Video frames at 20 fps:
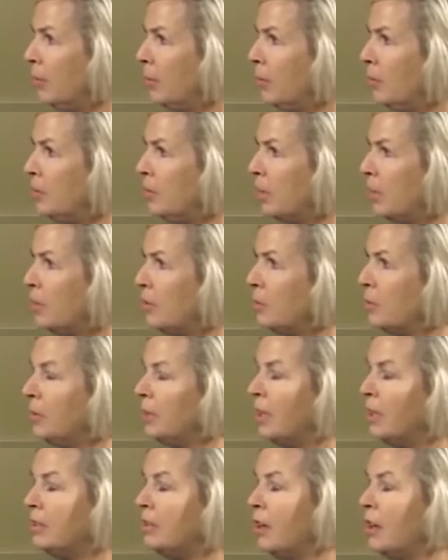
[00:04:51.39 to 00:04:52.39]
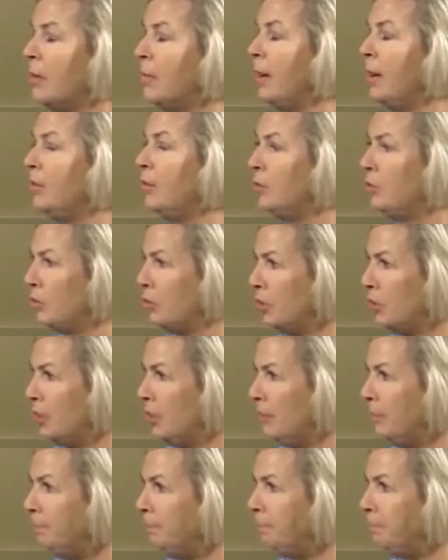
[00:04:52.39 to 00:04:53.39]
Most doctors will not talk about
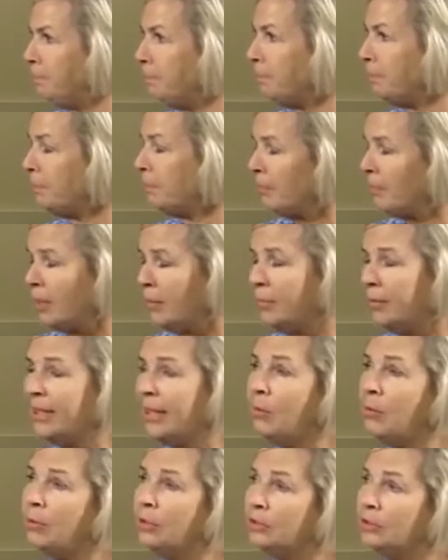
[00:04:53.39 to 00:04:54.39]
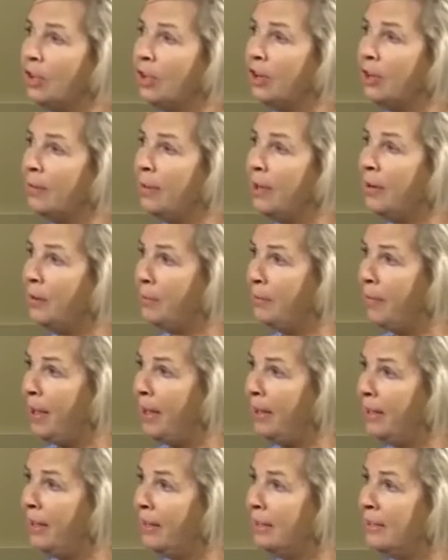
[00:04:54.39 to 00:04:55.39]
nutrition, but they will talk about
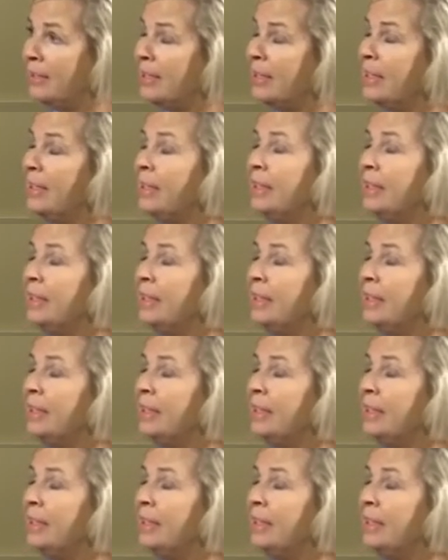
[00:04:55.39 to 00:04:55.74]
omegas.